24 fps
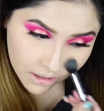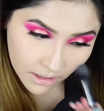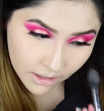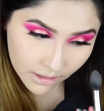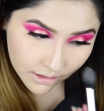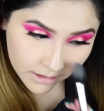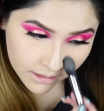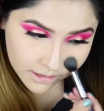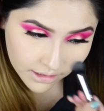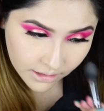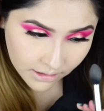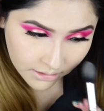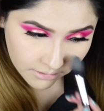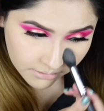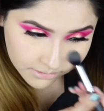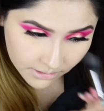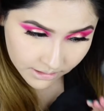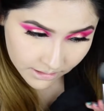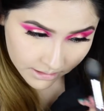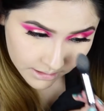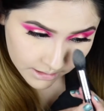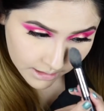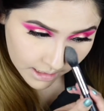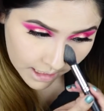I kind of
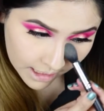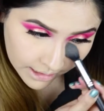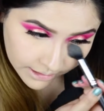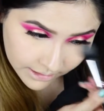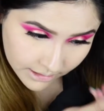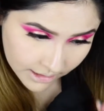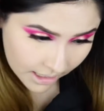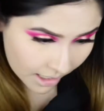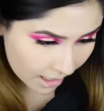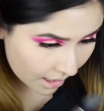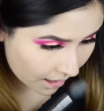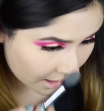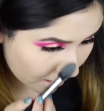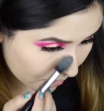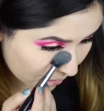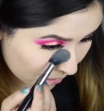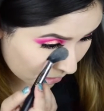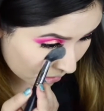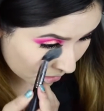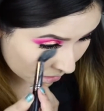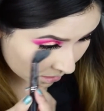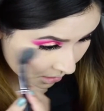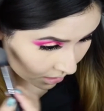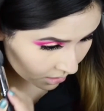really like that.
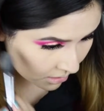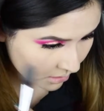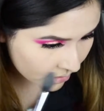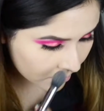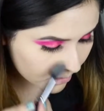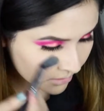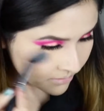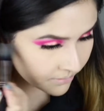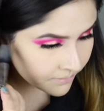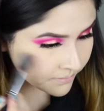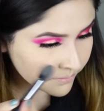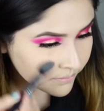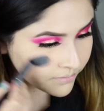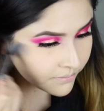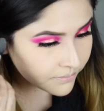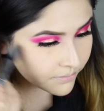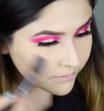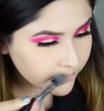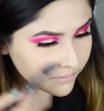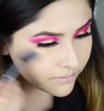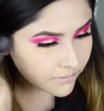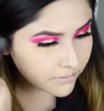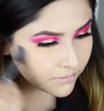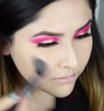
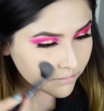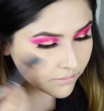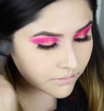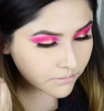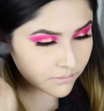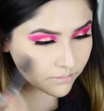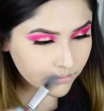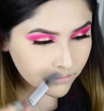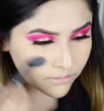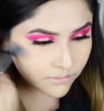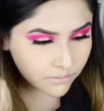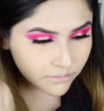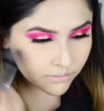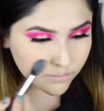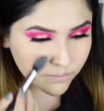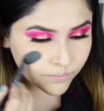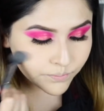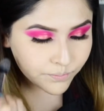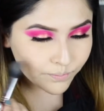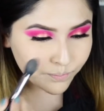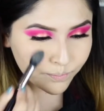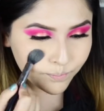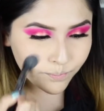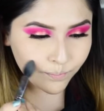
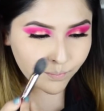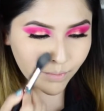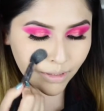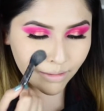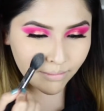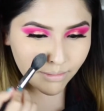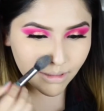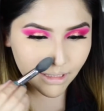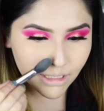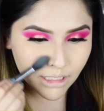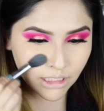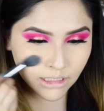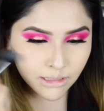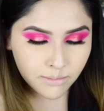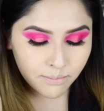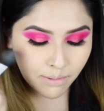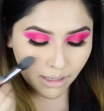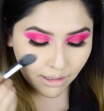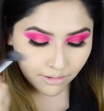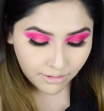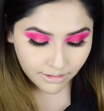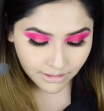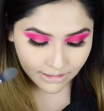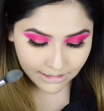Hmm, maybe this
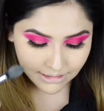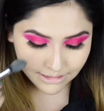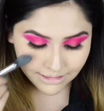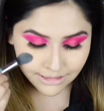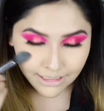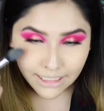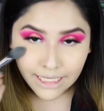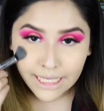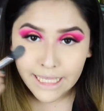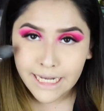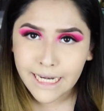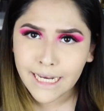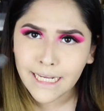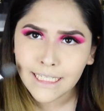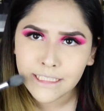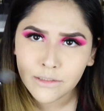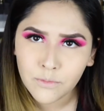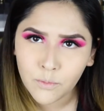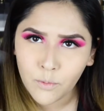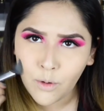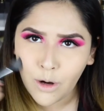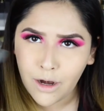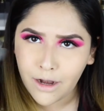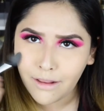powder, it
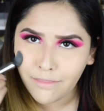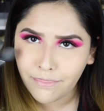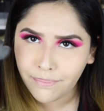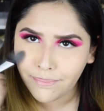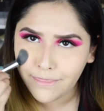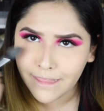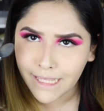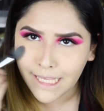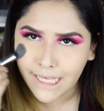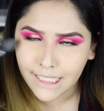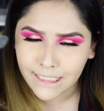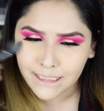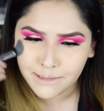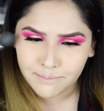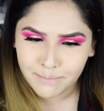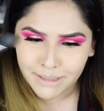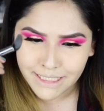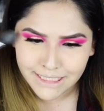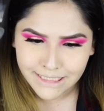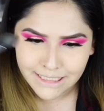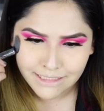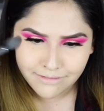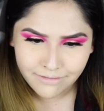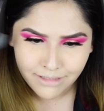is worth the
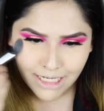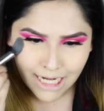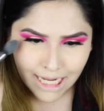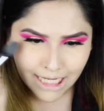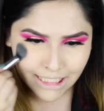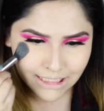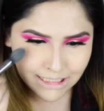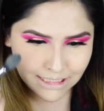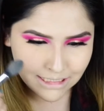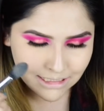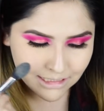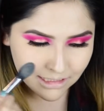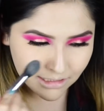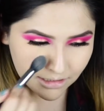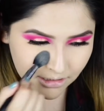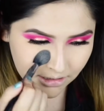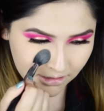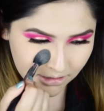expensiveness.